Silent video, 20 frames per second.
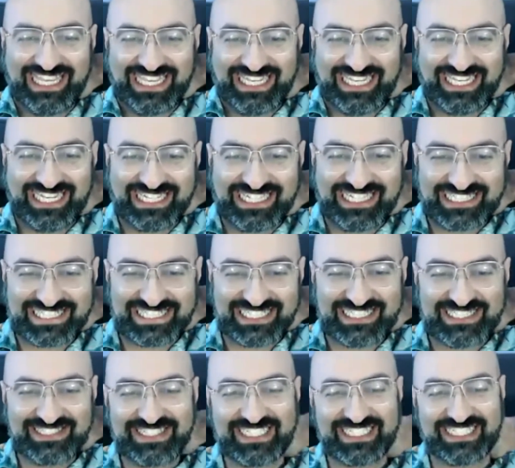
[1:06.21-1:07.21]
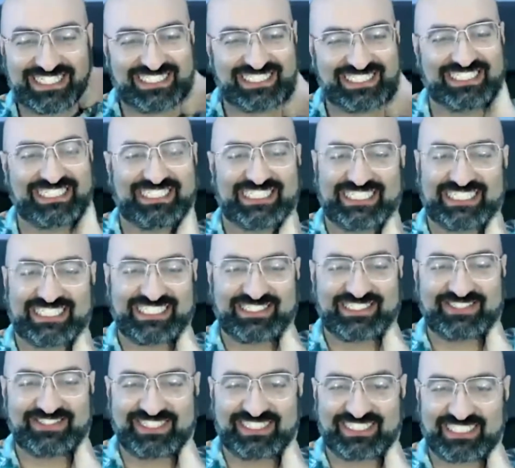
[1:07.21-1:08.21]
Like the scenery.
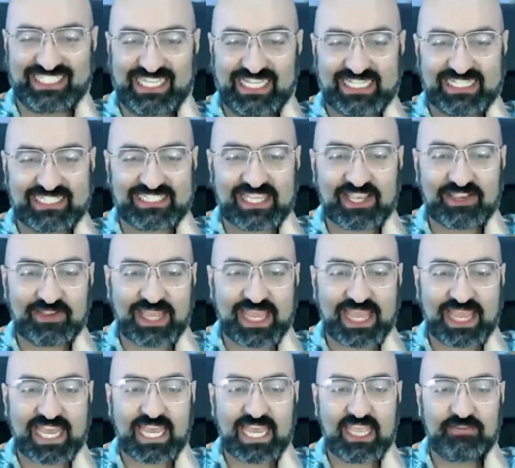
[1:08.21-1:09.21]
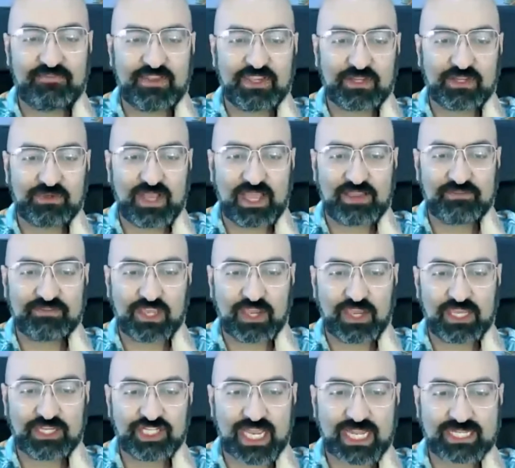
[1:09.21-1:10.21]
So if you could all have a go
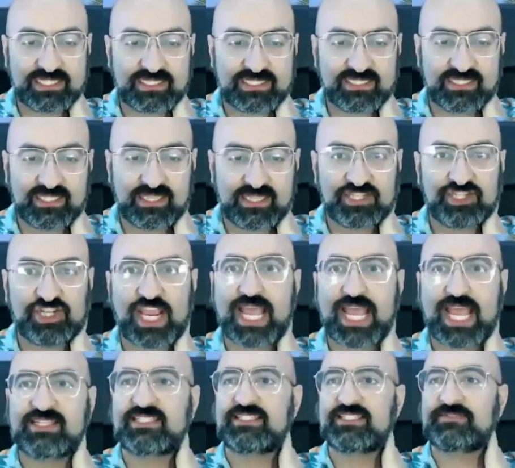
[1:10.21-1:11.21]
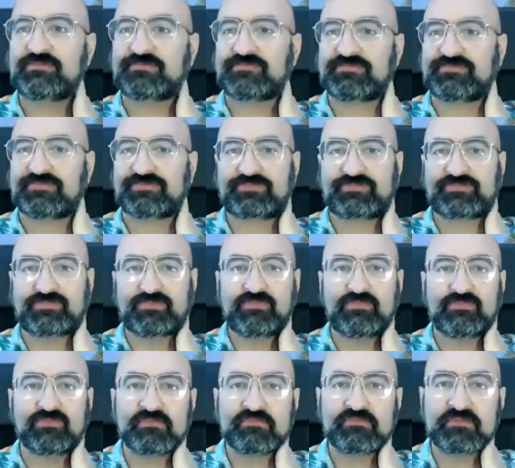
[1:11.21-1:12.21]
at the chat,
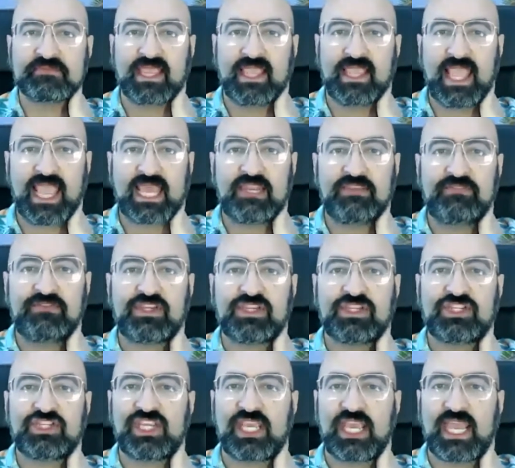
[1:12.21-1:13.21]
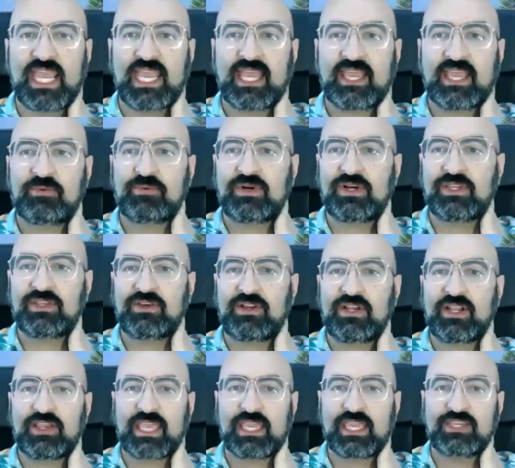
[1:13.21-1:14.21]
and if you could share what your
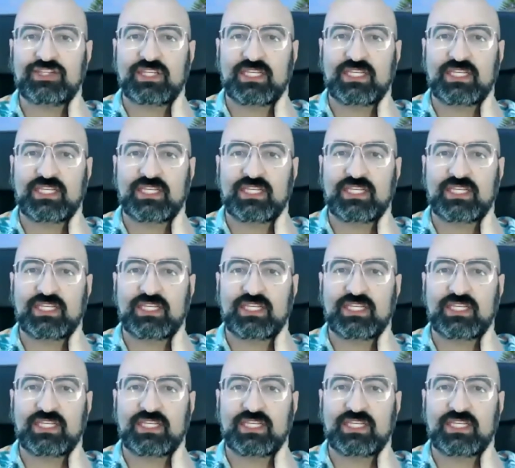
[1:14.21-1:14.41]
location